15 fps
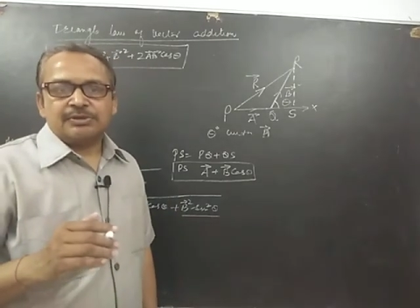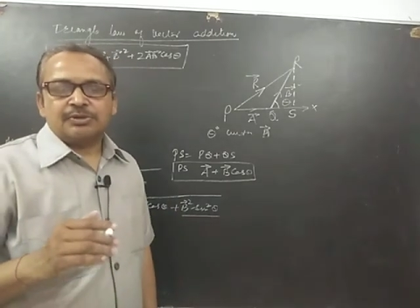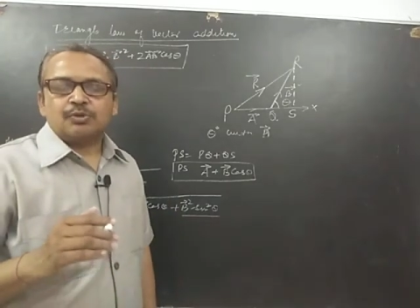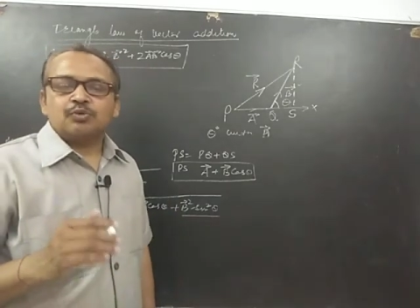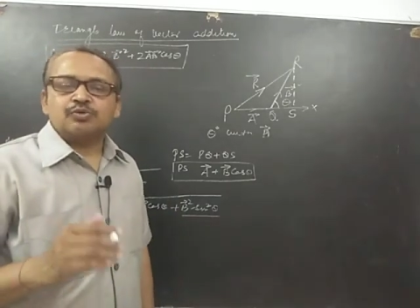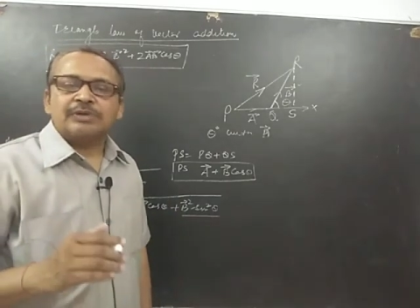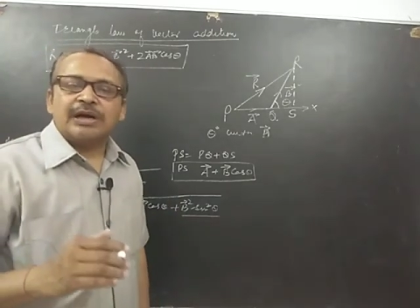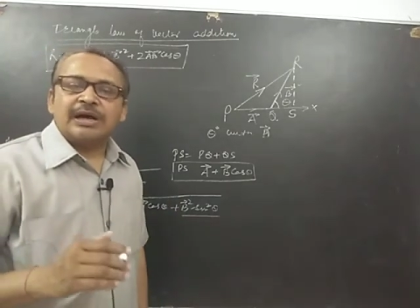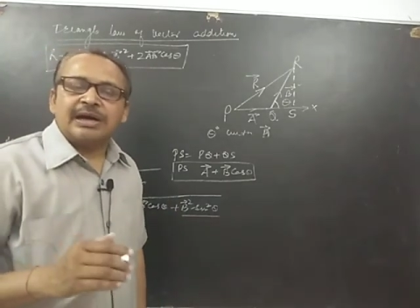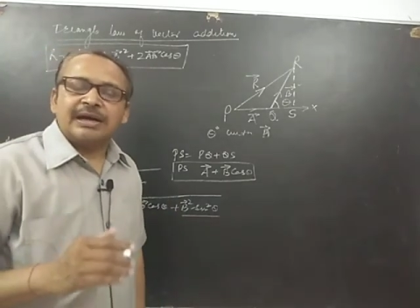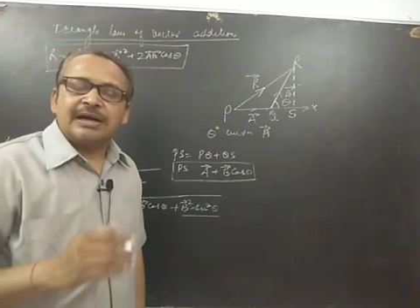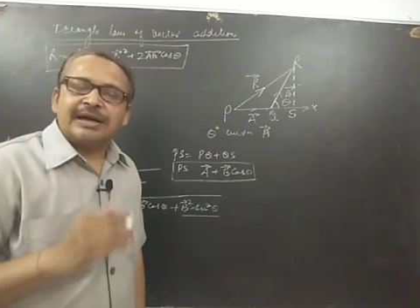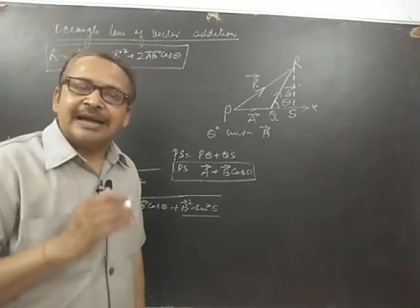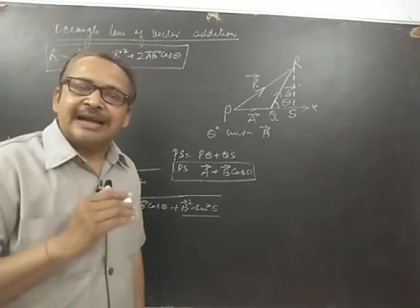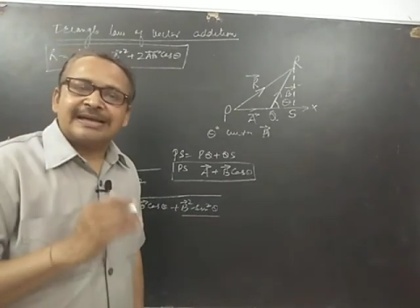to
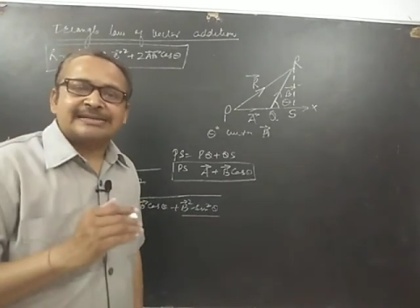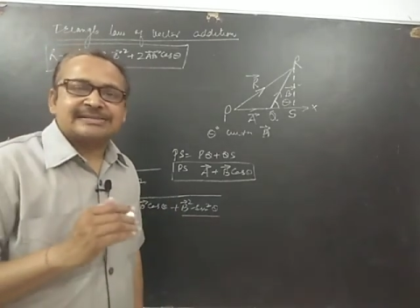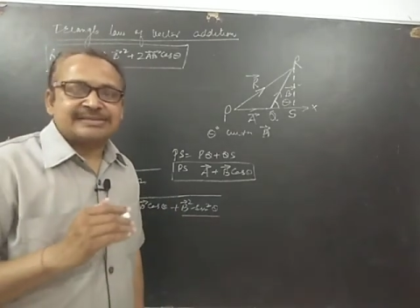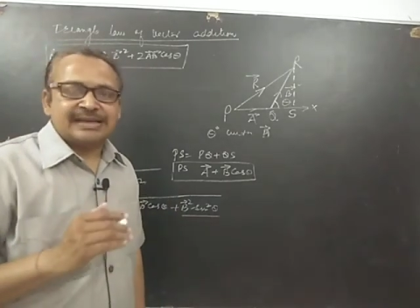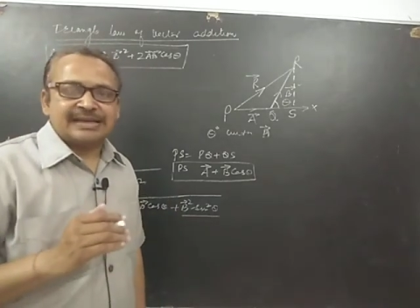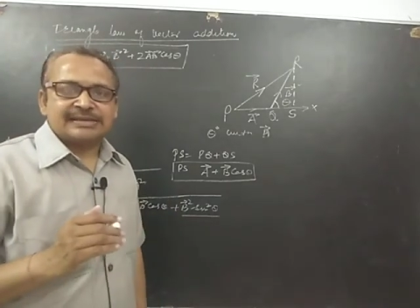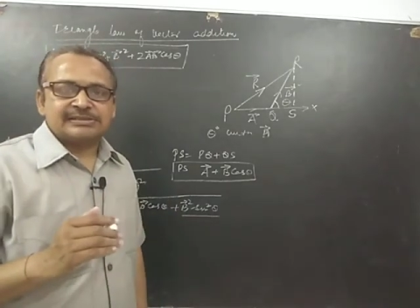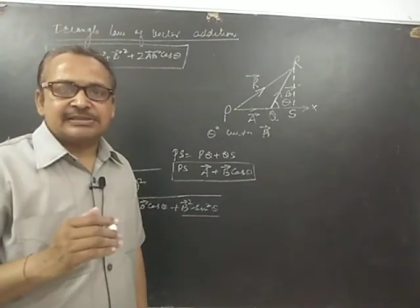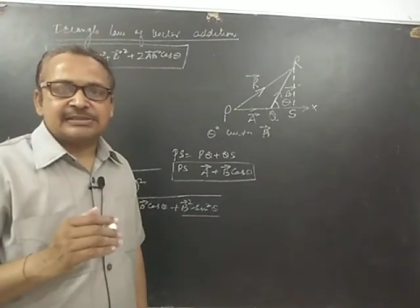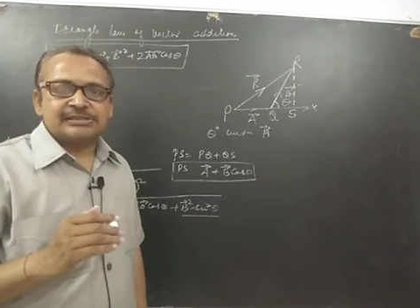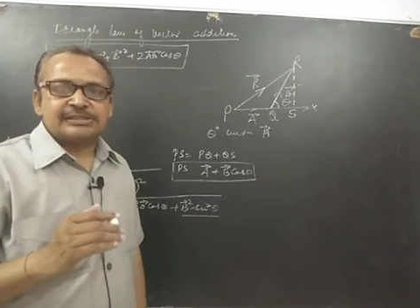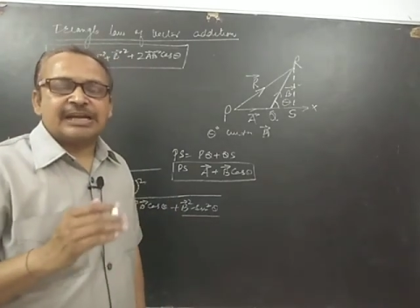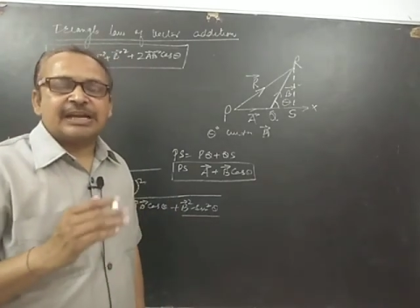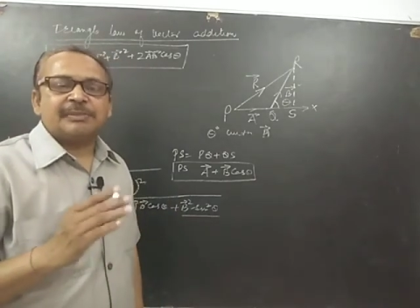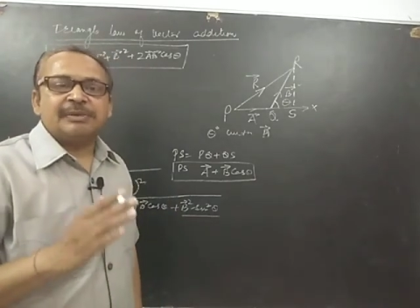the x-axis.
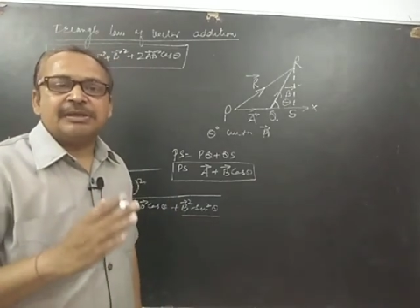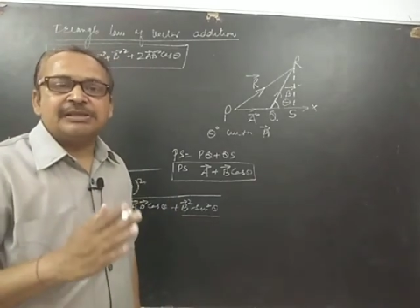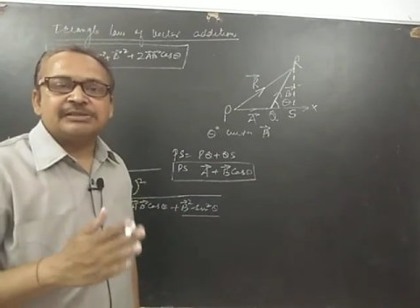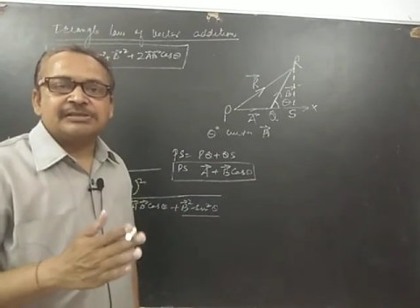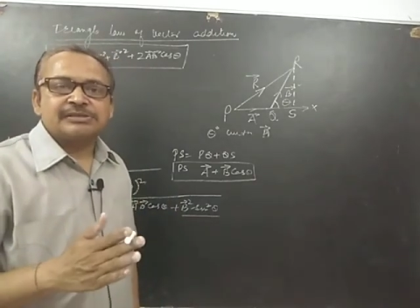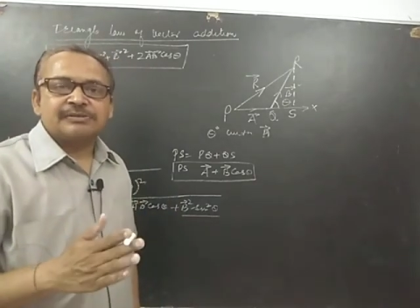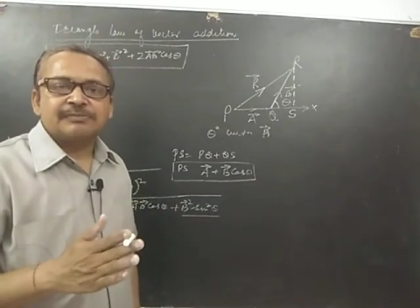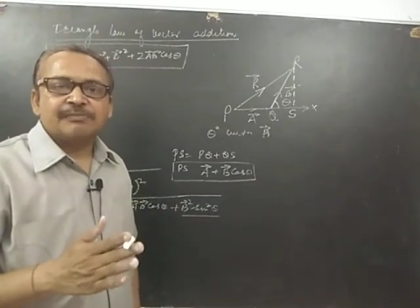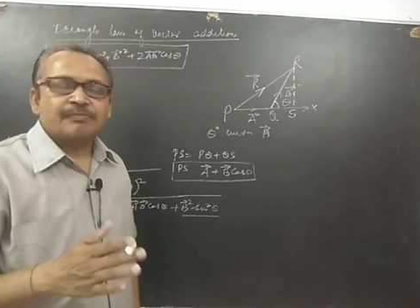That means